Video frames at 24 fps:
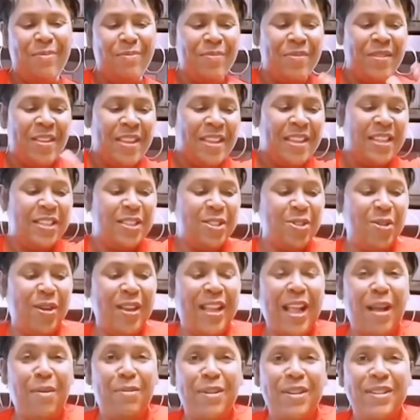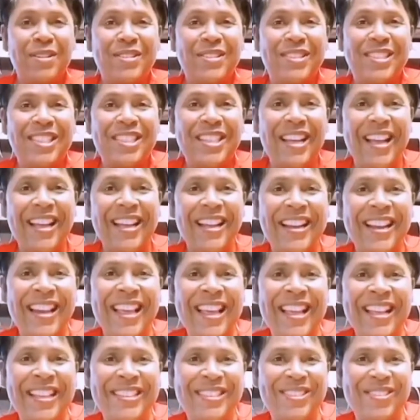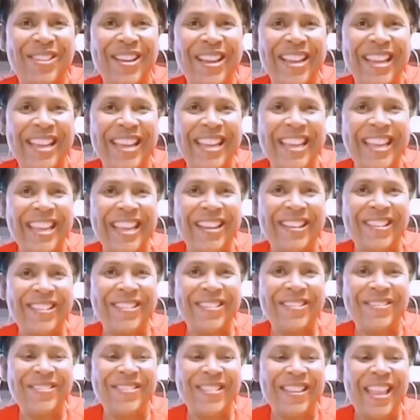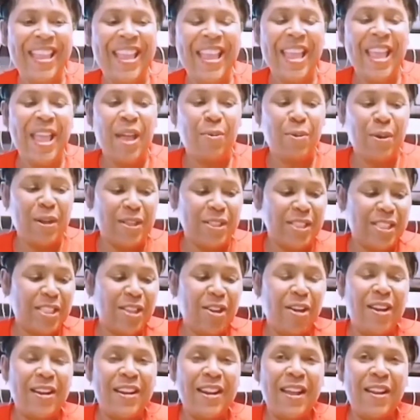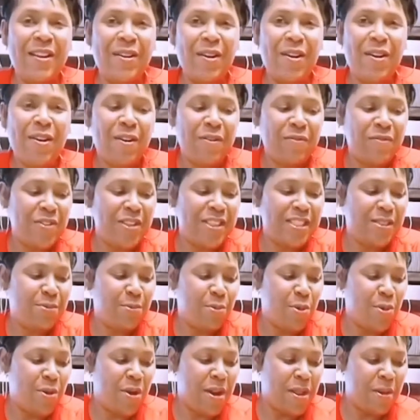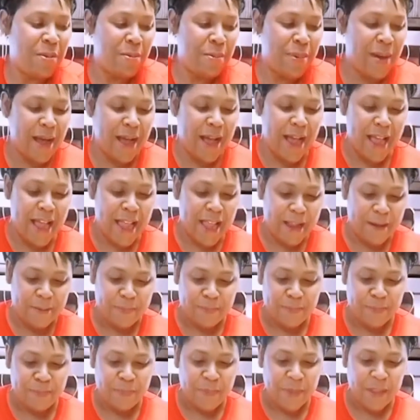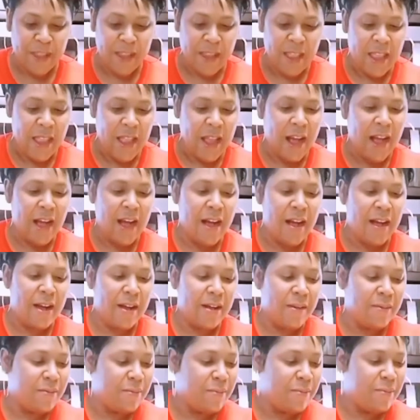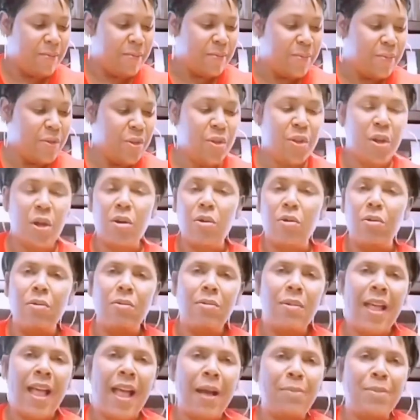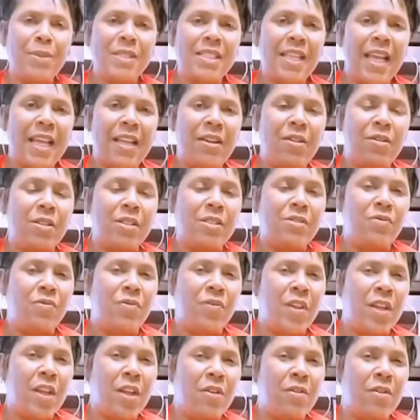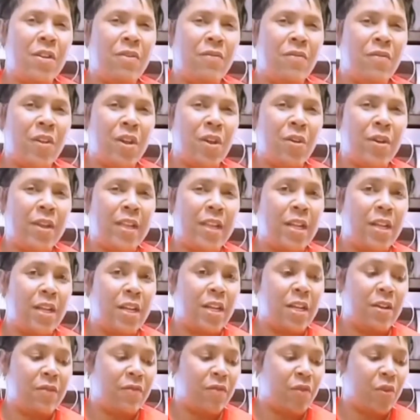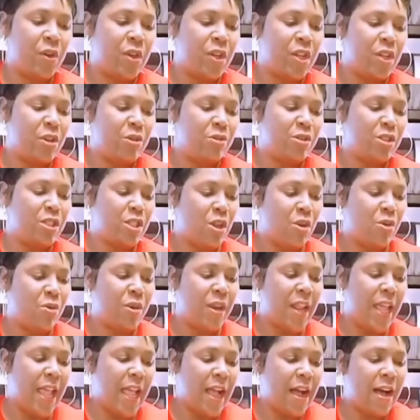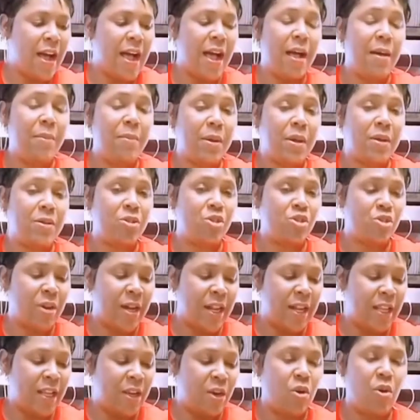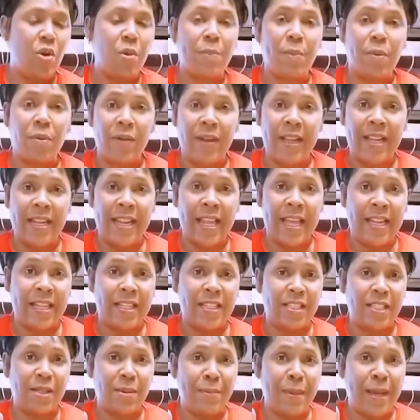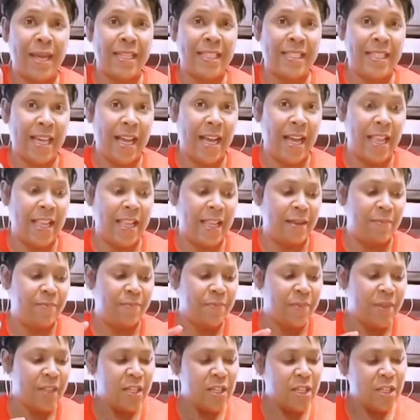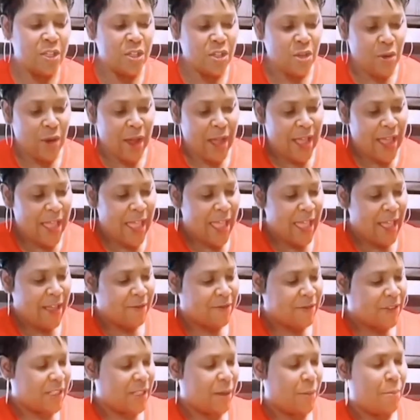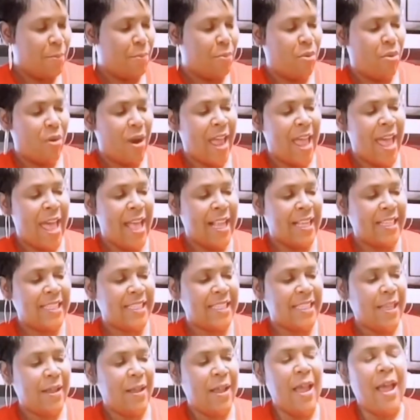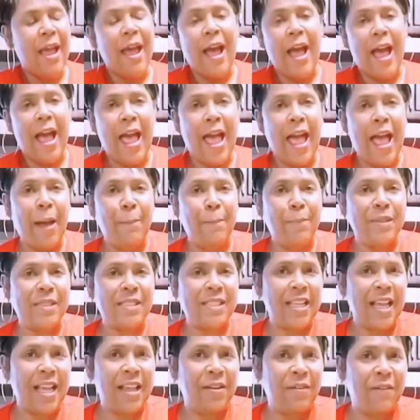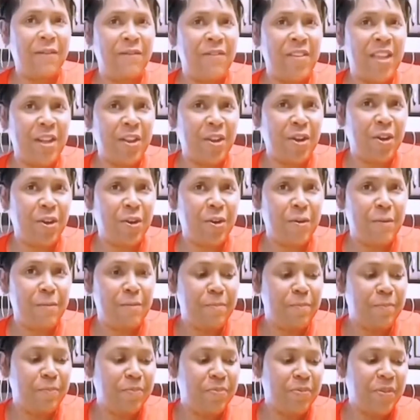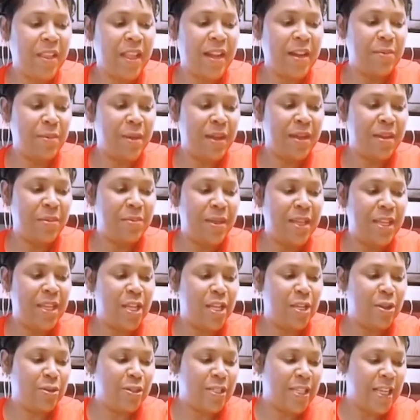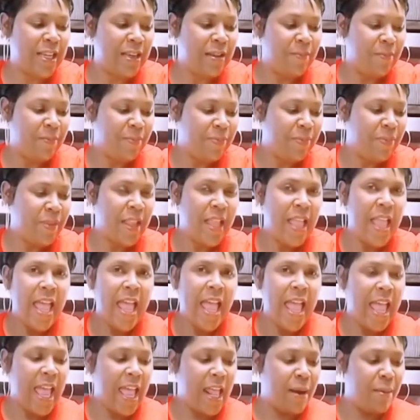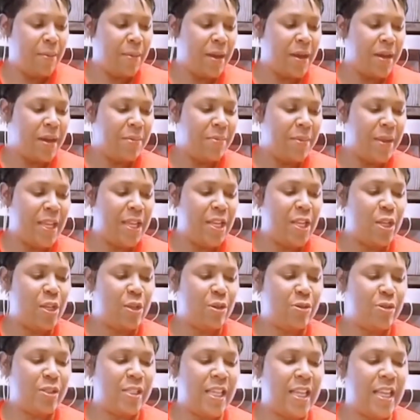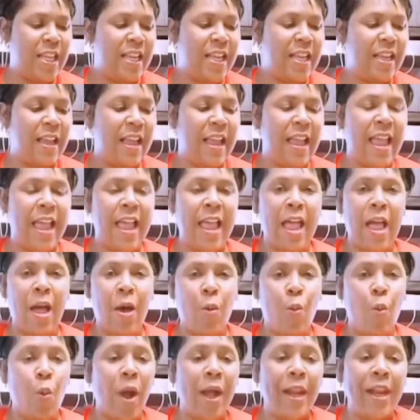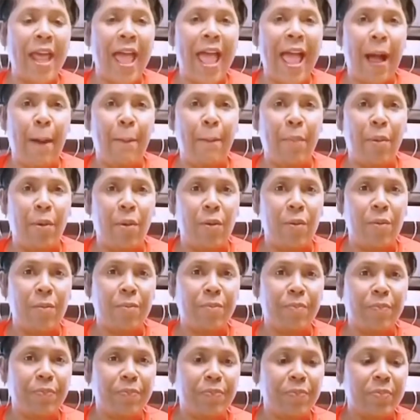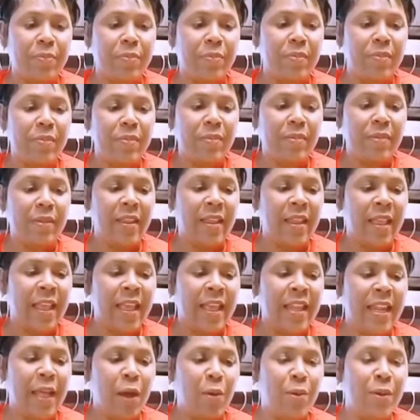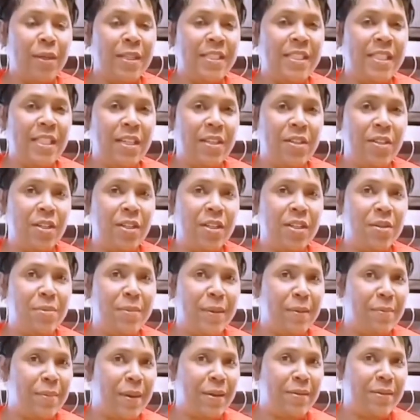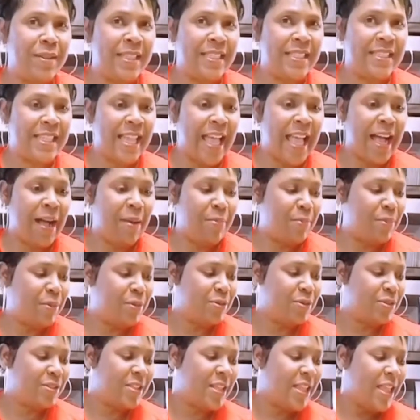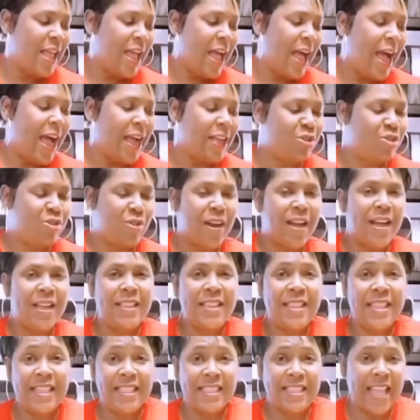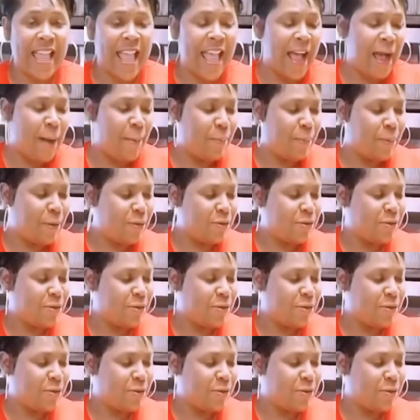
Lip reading: So I got my little shot glass right here. We're going to start that off this morning by, apple cider is very, very good for you. So now I'm going to try to incorporate that into my diet. So I have some Bragg's apple cider vinegar that I'm going to be using. And I'm going to be using one apple. Now I want to tell you a little bit about these apples. I tried these apples.